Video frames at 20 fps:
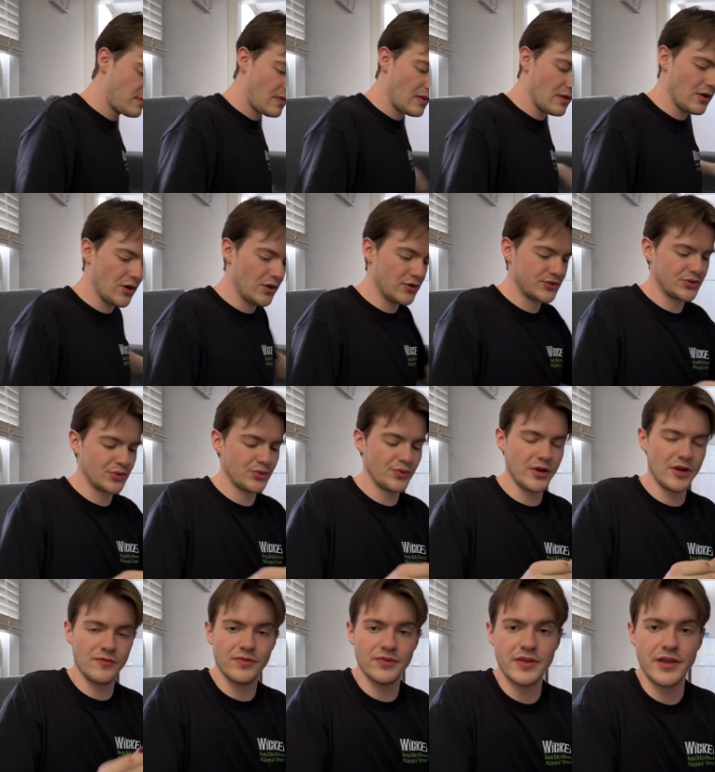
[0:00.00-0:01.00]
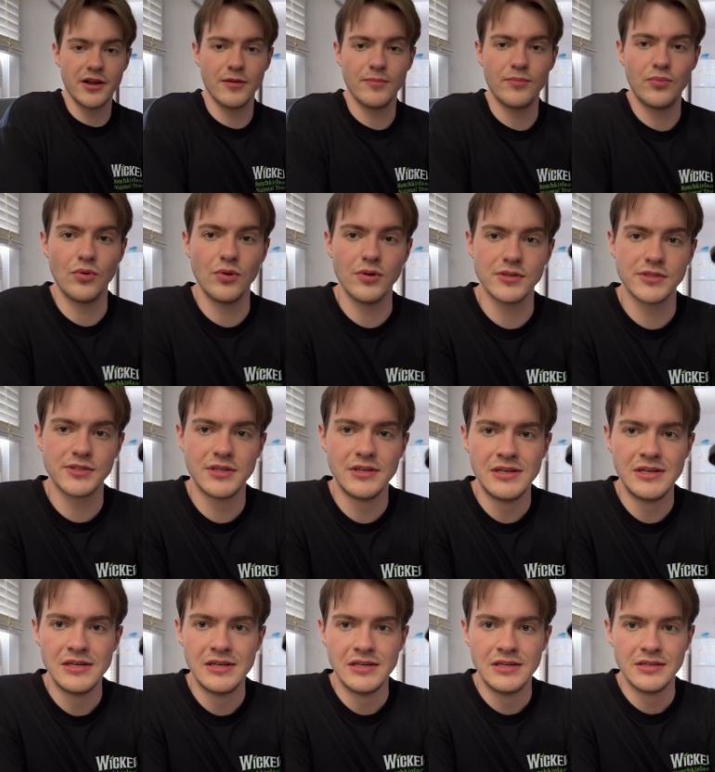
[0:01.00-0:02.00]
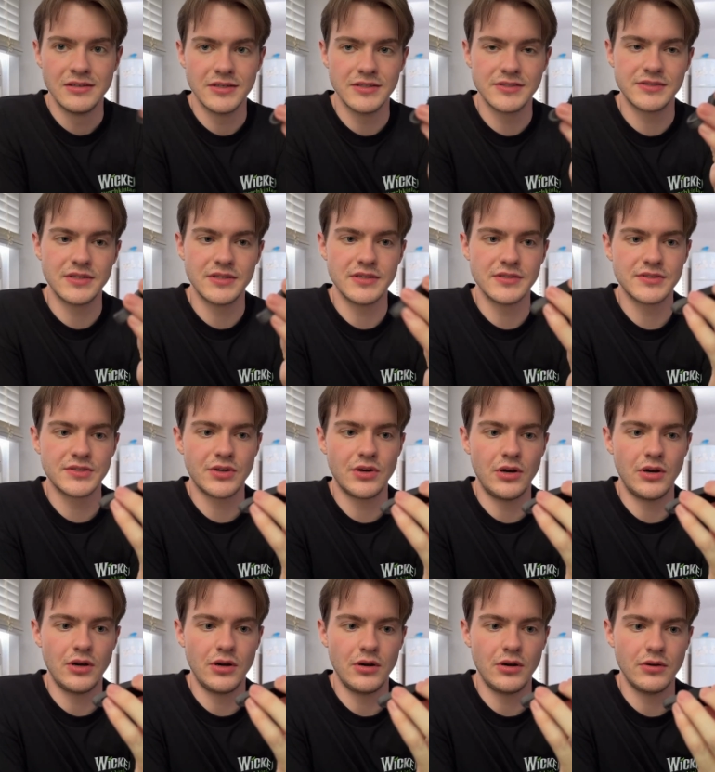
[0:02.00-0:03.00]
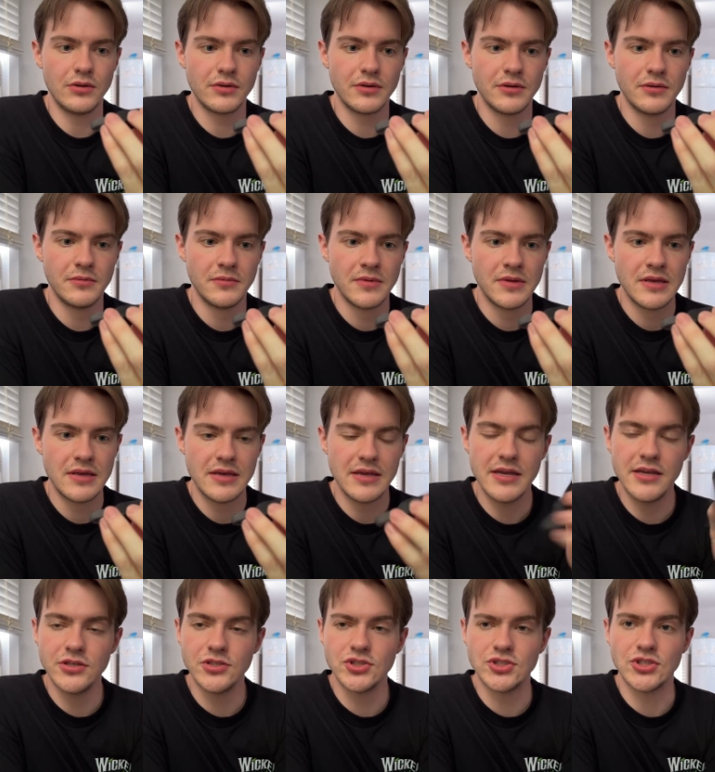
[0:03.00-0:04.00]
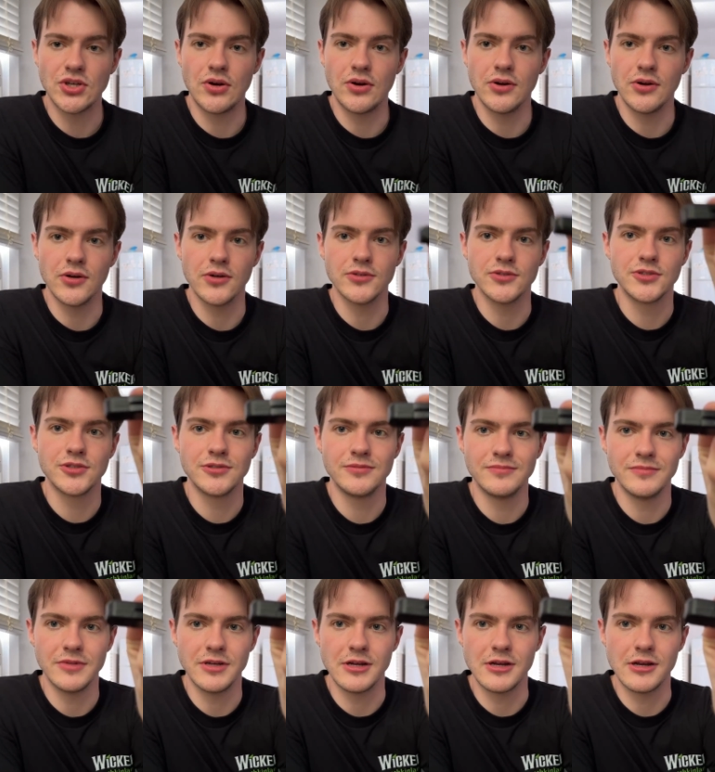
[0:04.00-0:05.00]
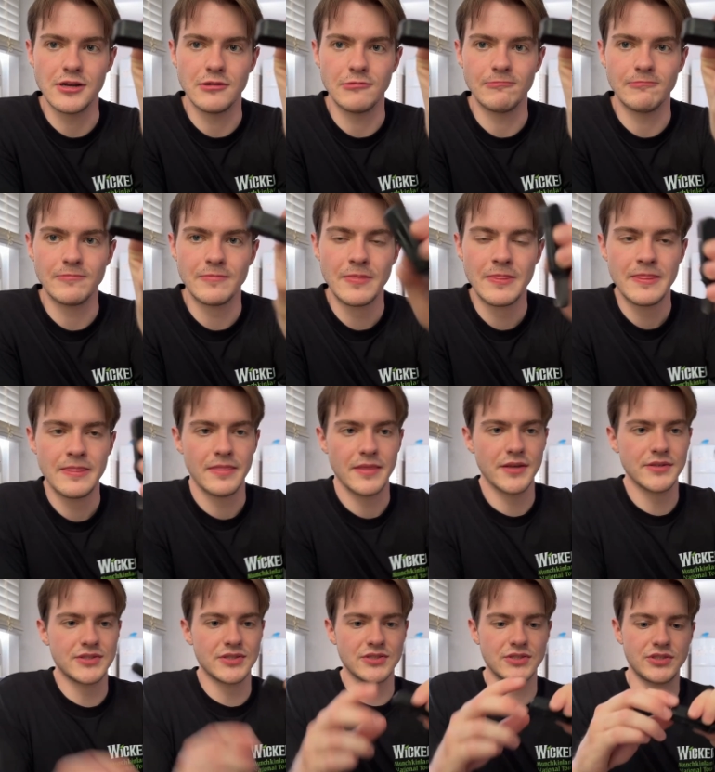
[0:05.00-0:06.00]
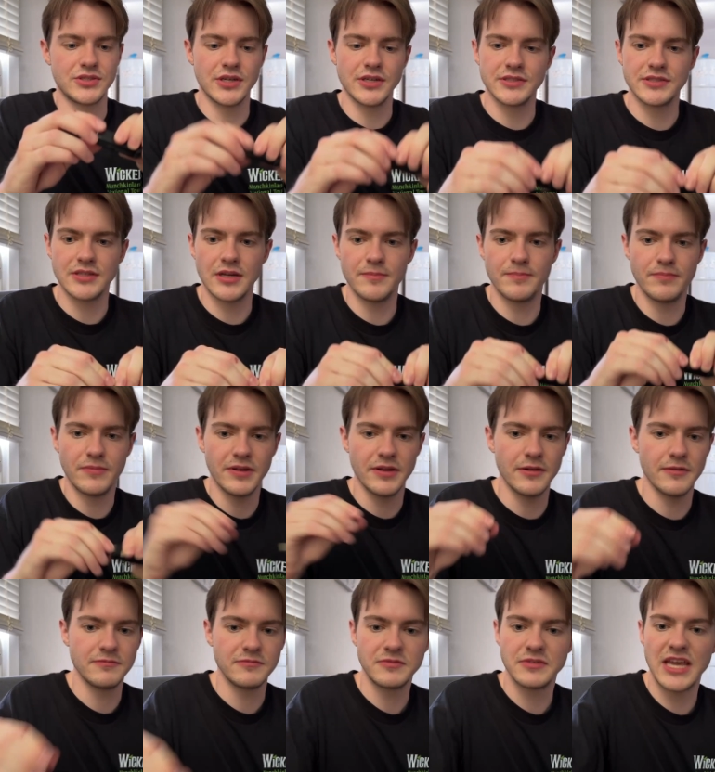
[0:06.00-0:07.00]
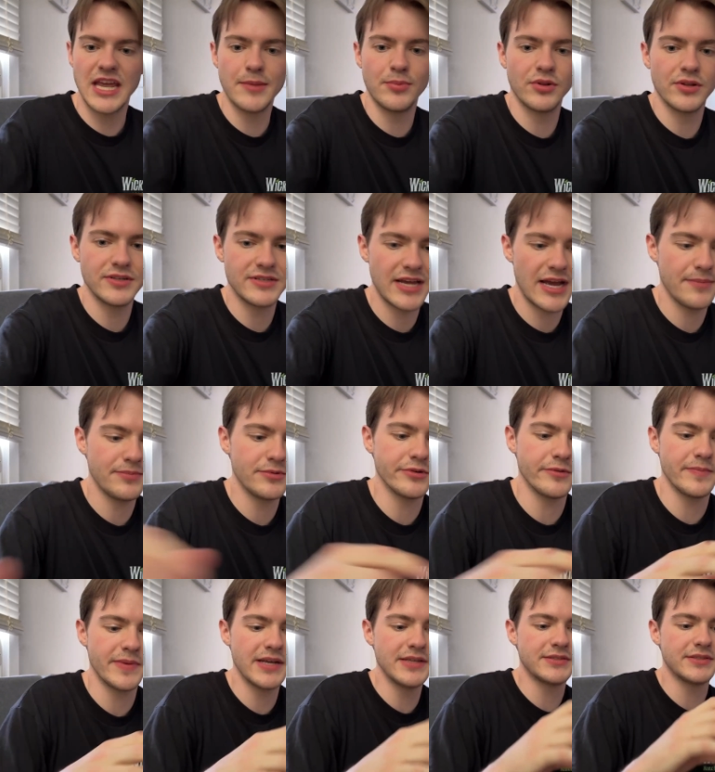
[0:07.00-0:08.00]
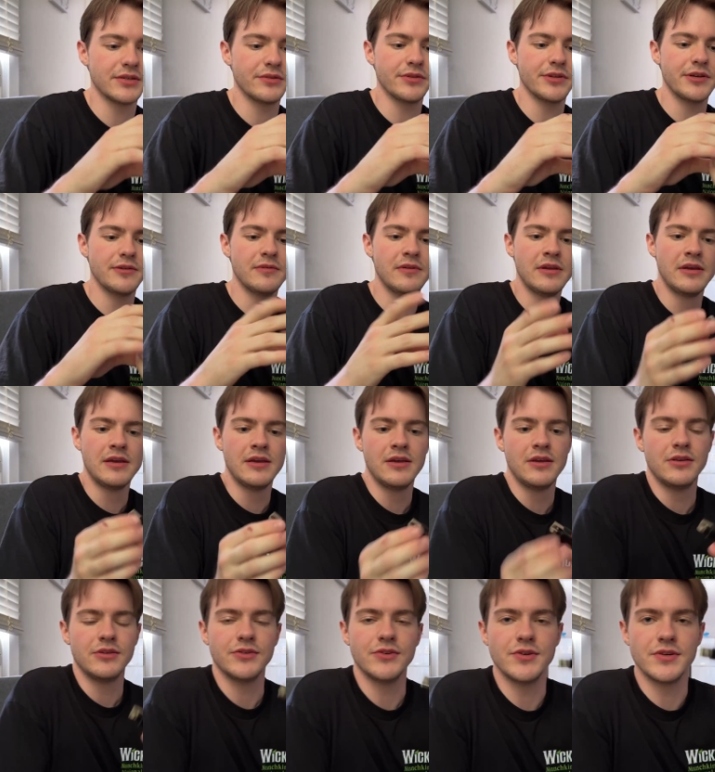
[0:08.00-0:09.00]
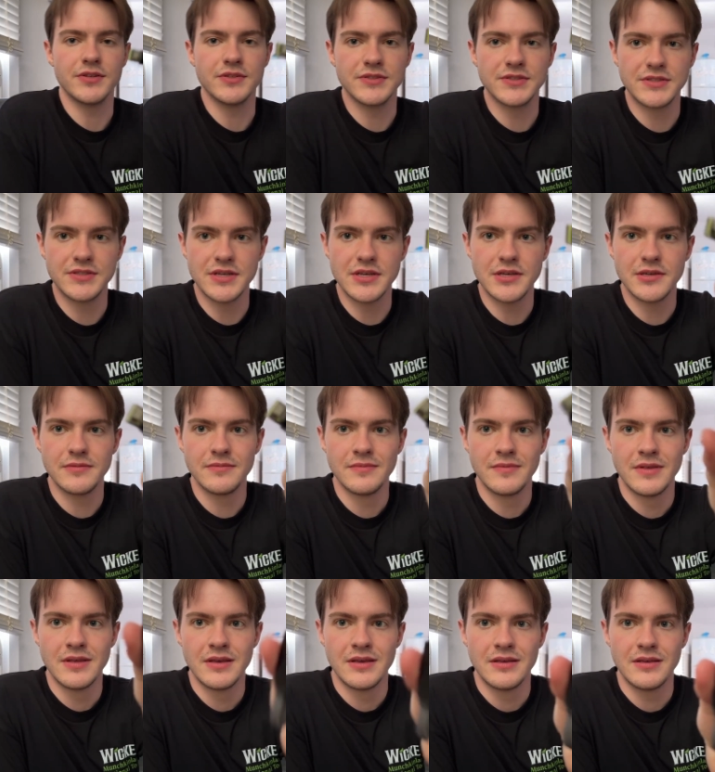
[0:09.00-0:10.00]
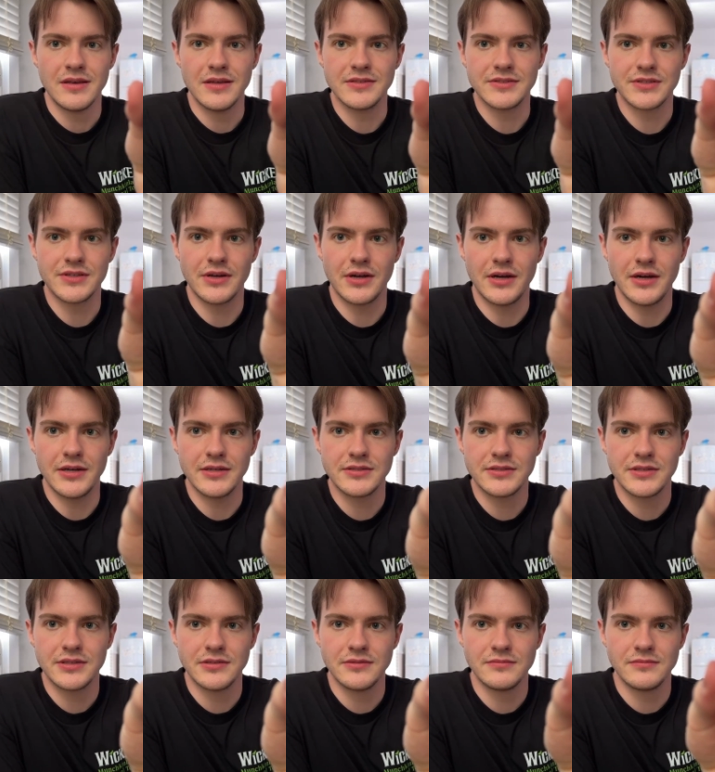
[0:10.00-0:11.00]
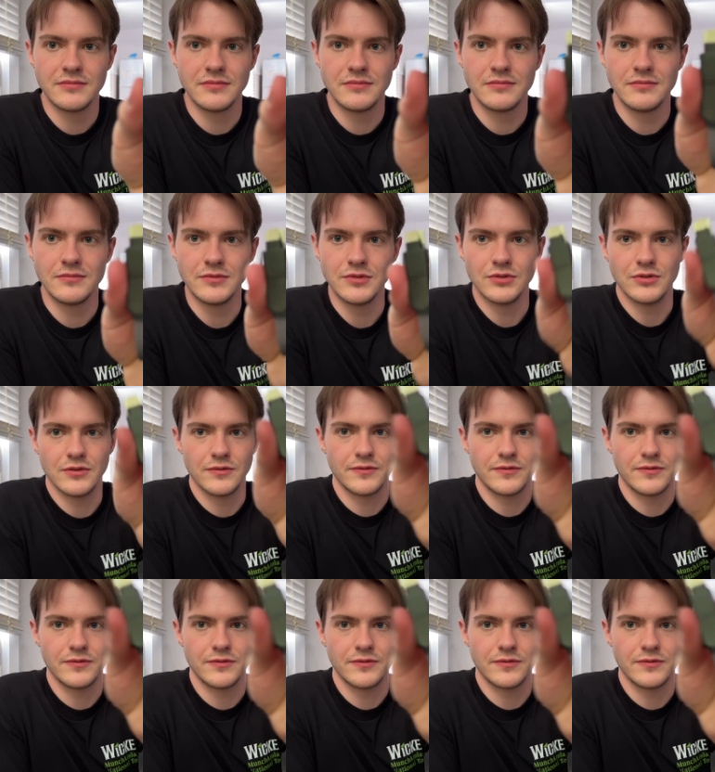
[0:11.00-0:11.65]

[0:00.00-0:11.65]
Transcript: also great for the airport, this thing's called In Charge. This is just a cable adapter, basically. So you can see it's got, if